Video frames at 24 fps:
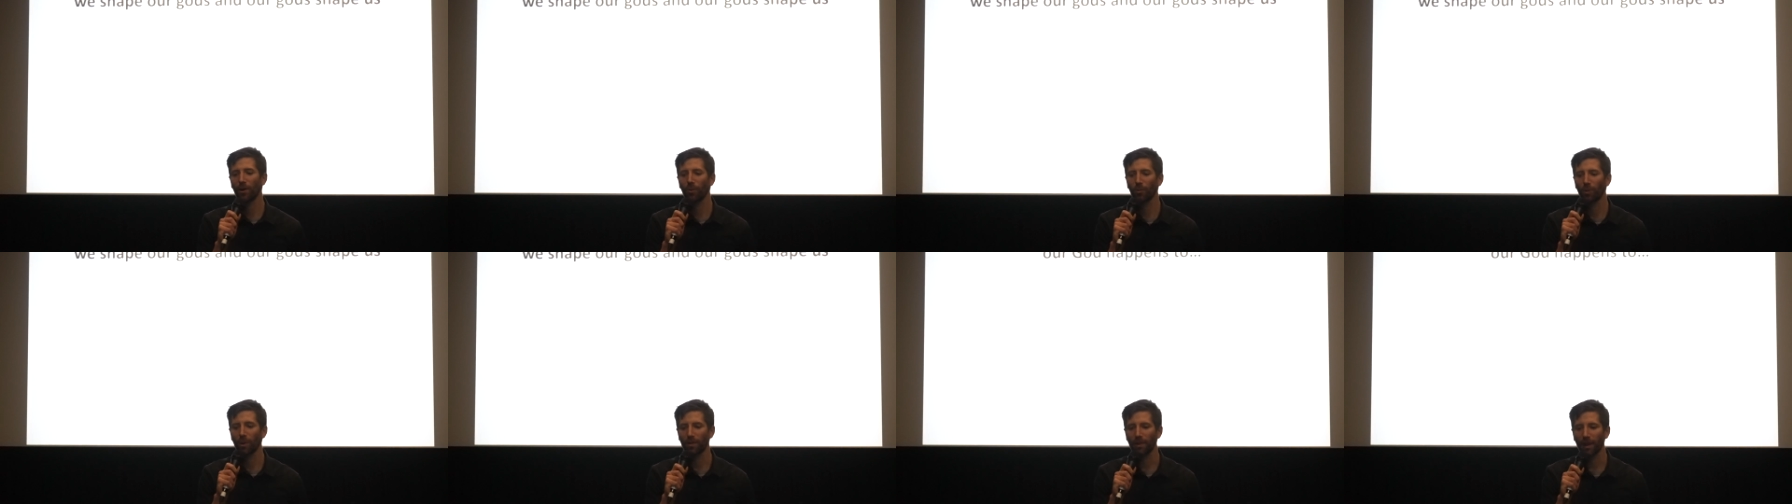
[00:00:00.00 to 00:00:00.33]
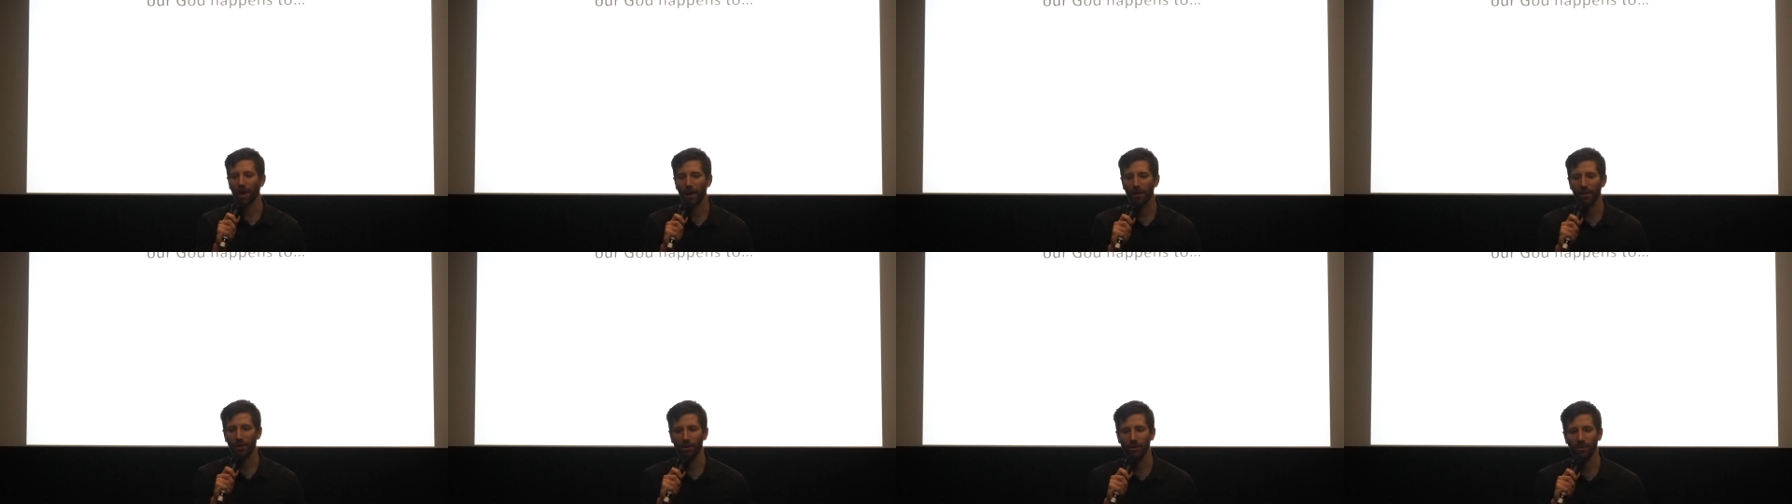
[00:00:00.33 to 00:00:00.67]
with
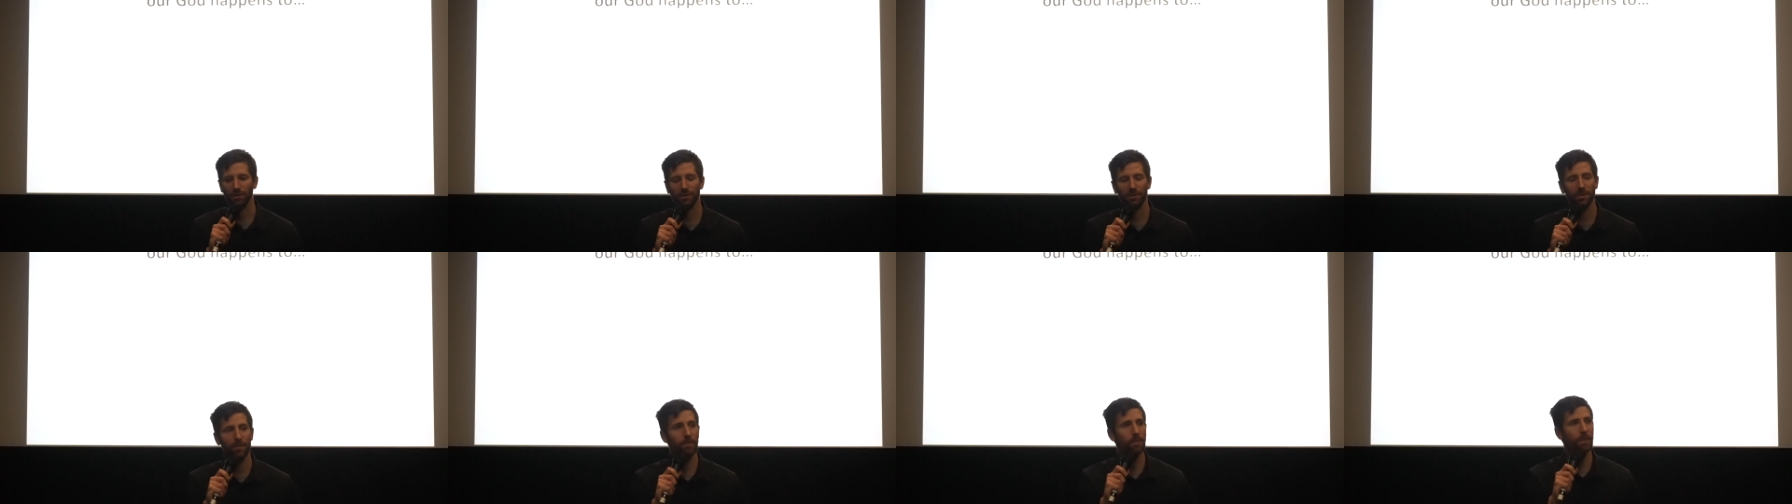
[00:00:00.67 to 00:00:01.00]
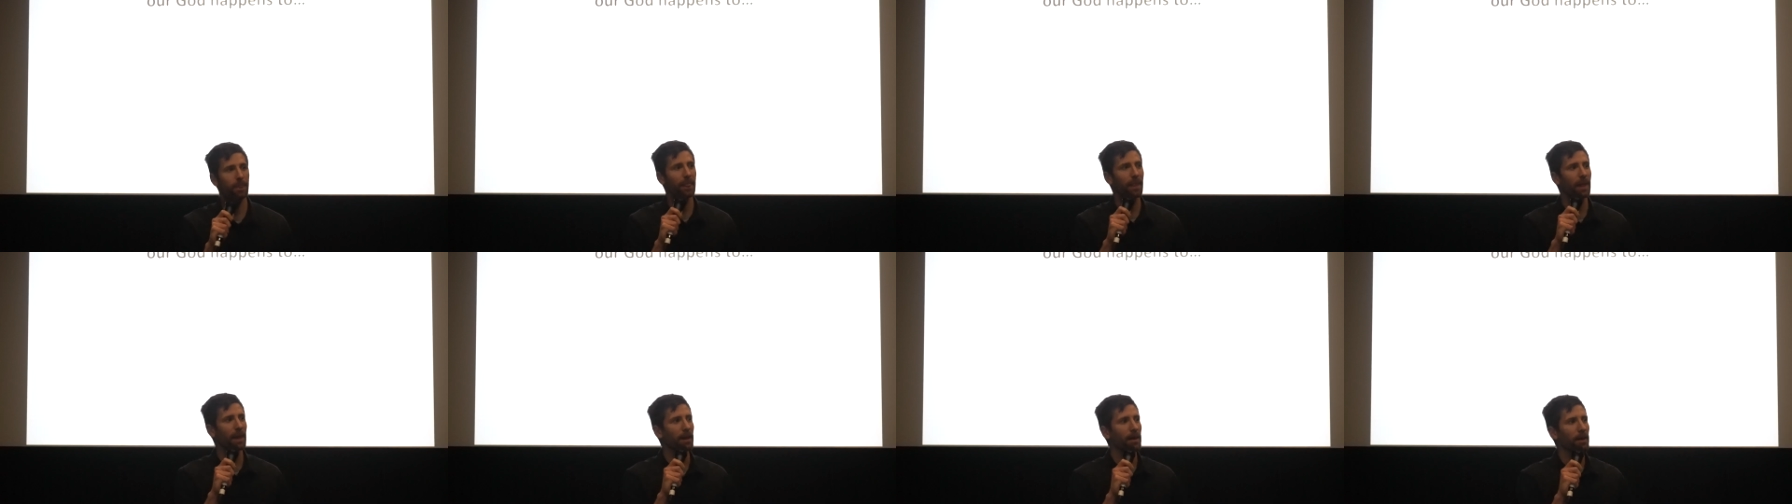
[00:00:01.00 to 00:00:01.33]
others.
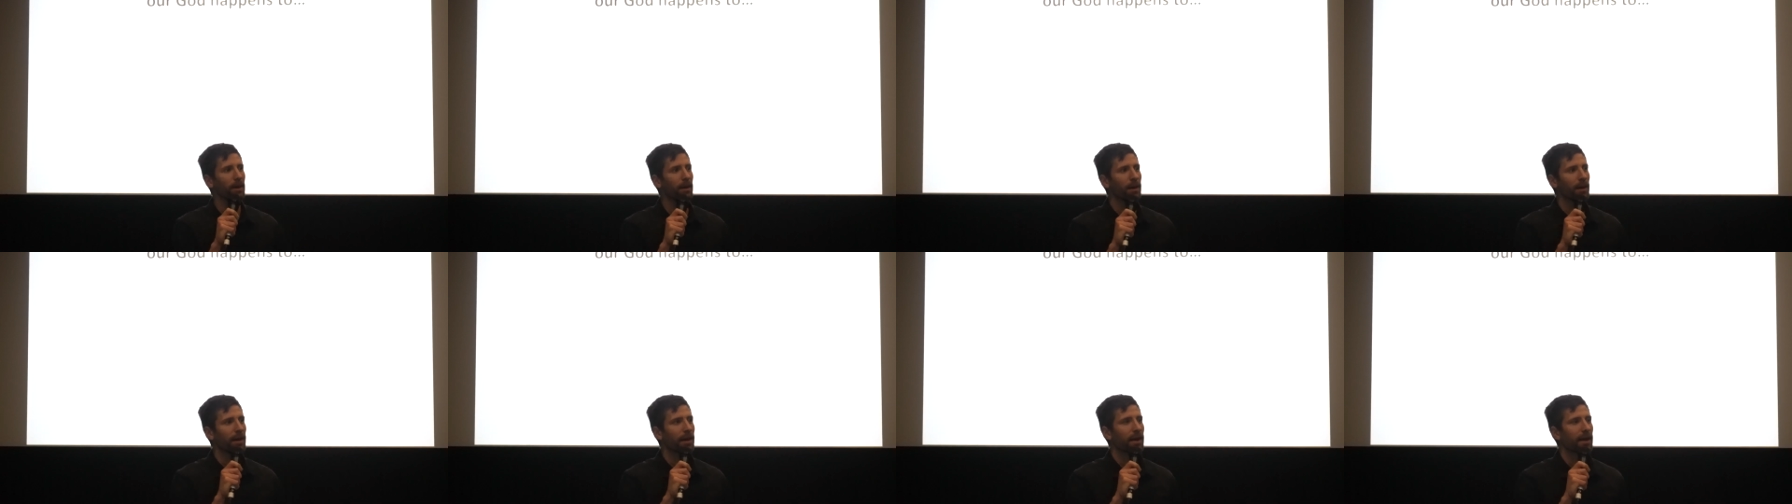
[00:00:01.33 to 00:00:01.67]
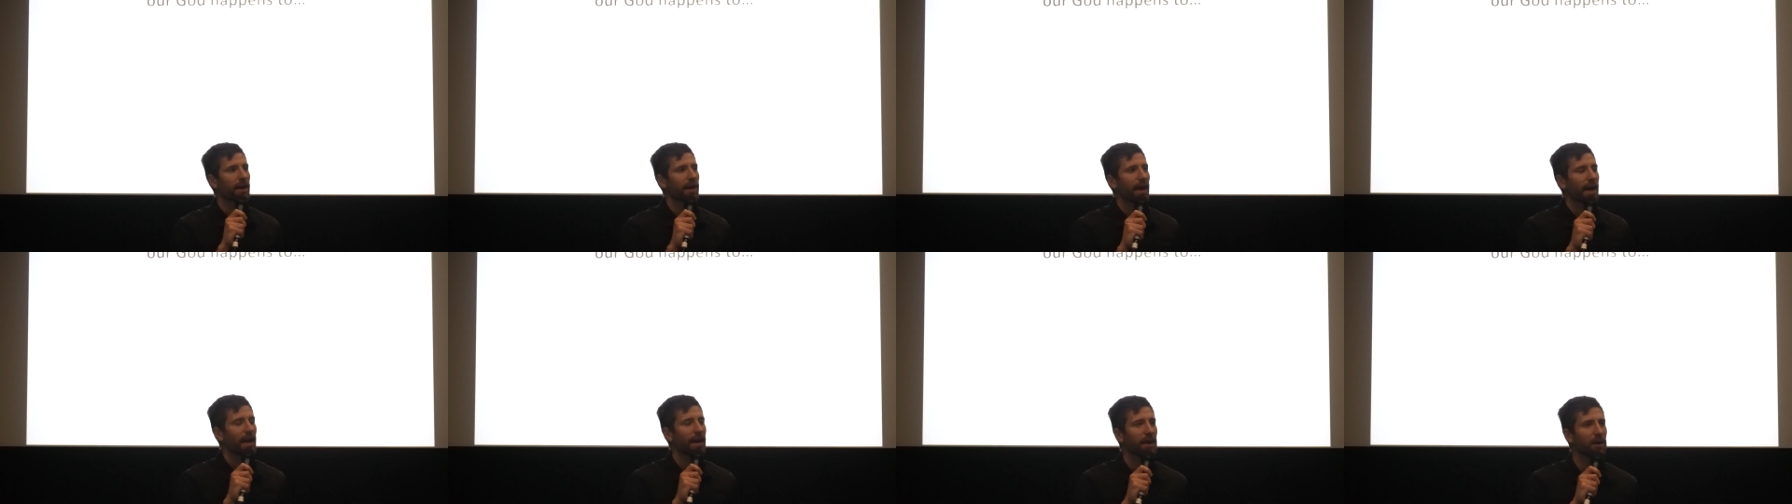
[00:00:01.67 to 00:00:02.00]

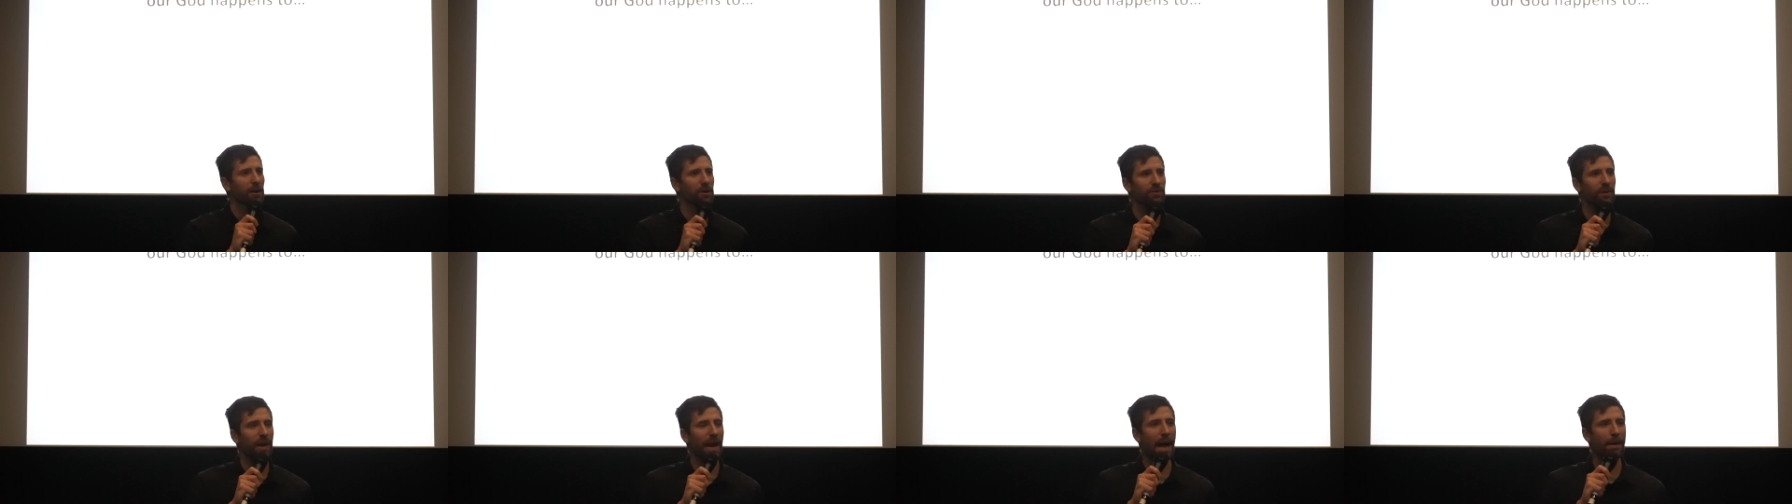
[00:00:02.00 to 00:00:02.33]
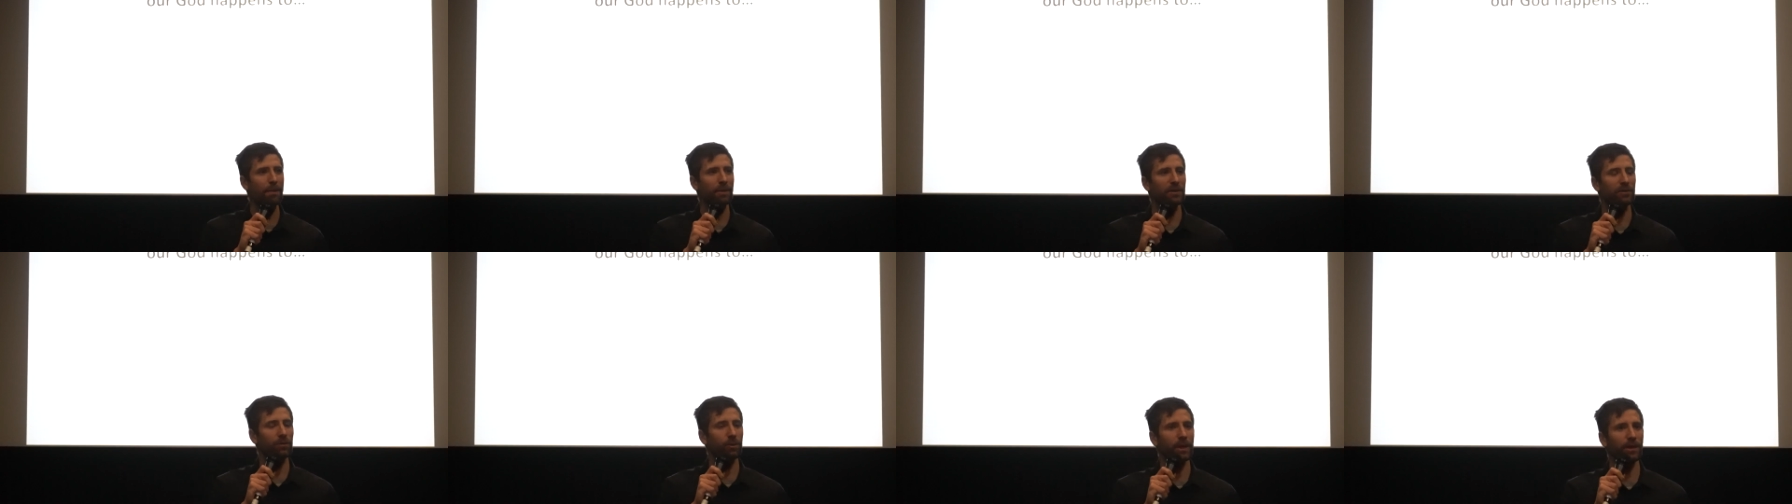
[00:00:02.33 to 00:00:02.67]
And here's what
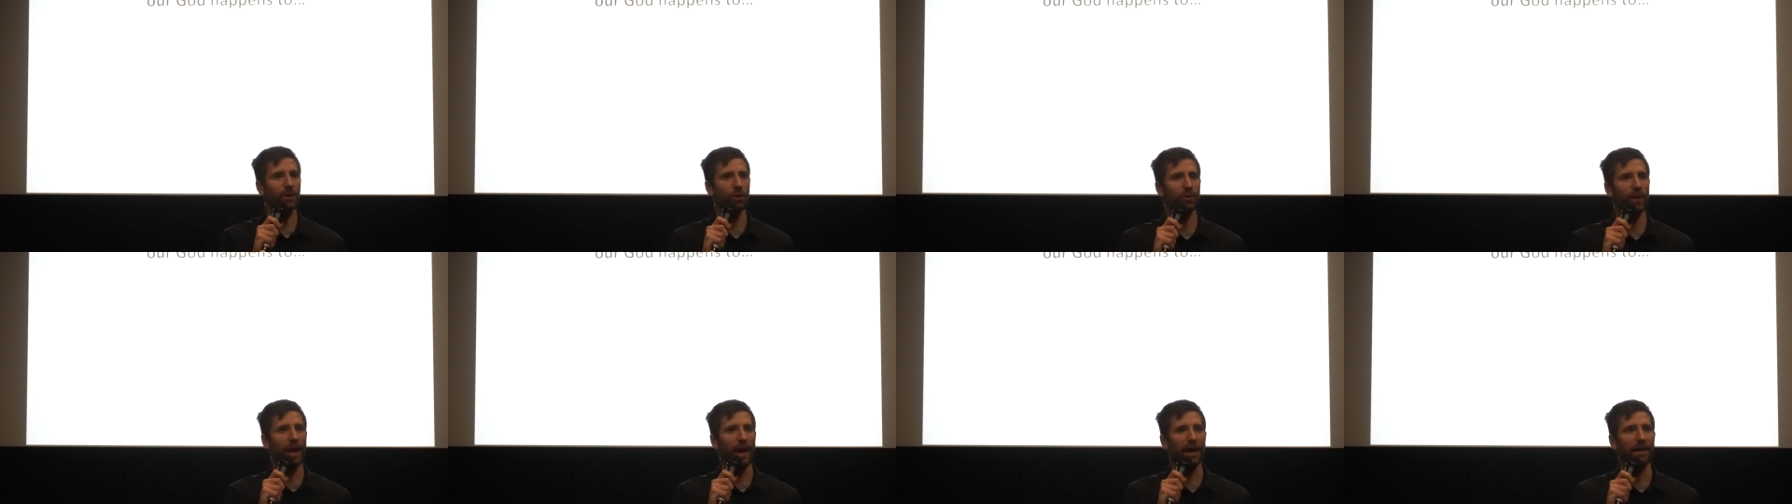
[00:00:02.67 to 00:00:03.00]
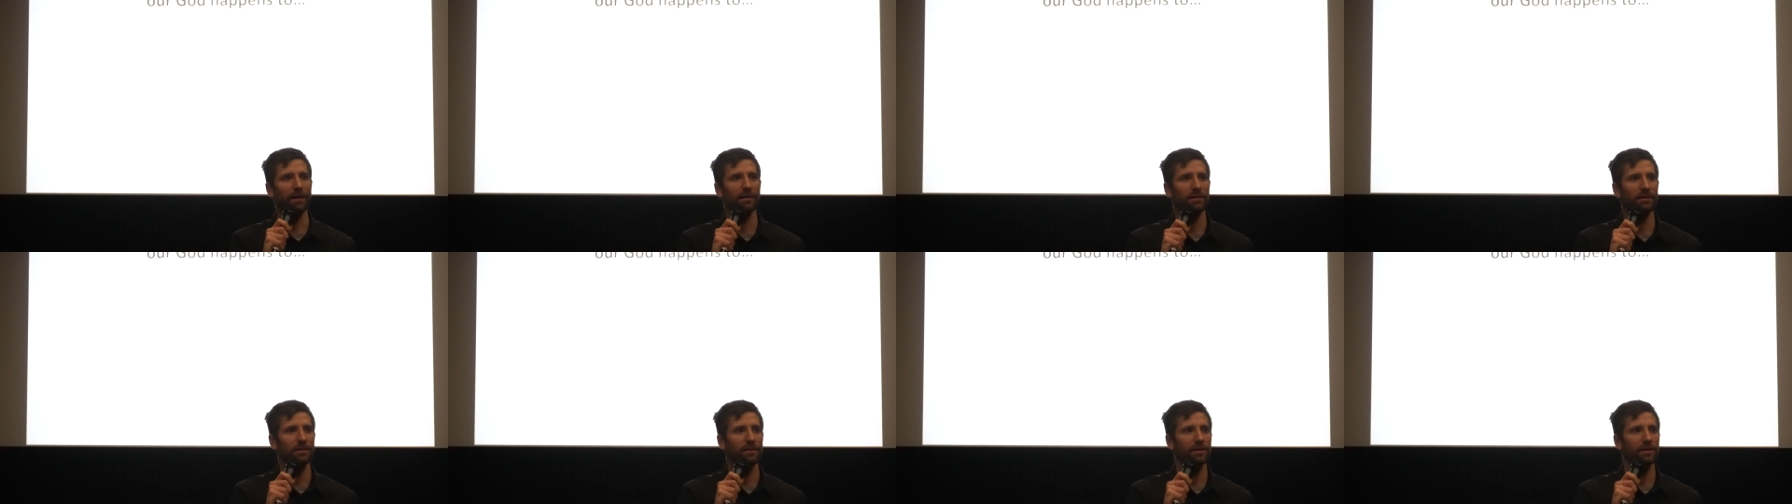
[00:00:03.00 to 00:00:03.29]
happens when we do that.